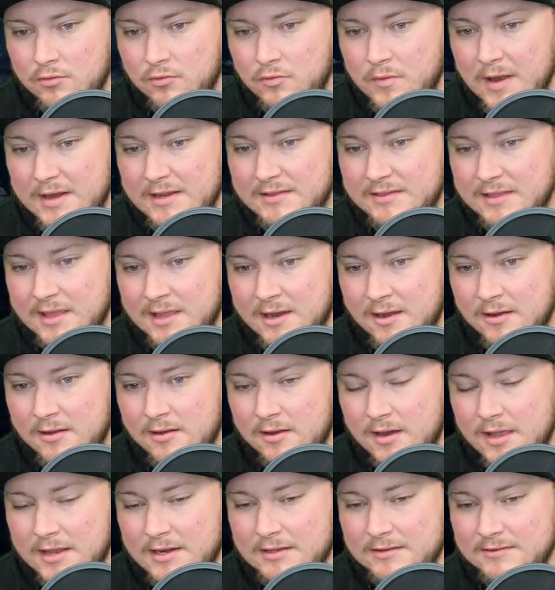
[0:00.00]
Right
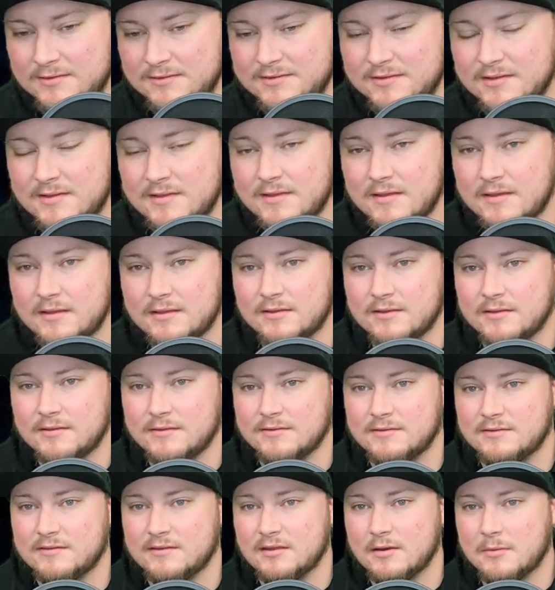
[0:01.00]
there, I didn't see the
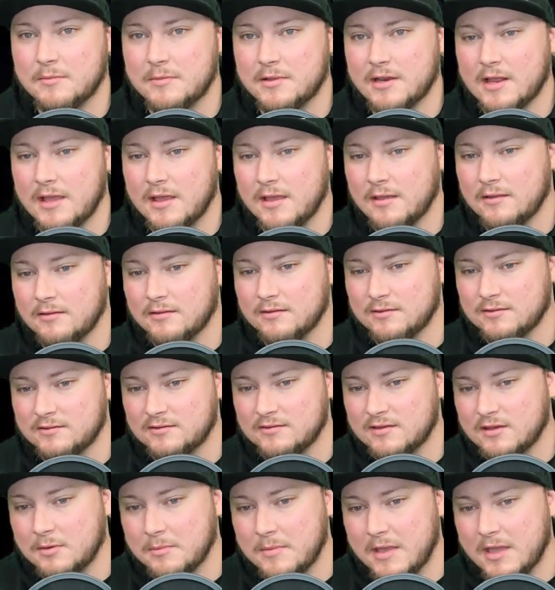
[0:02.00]

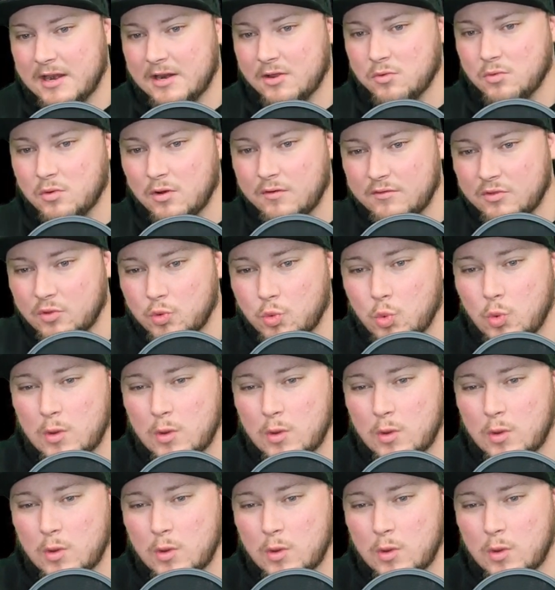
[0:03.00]
cinematic where the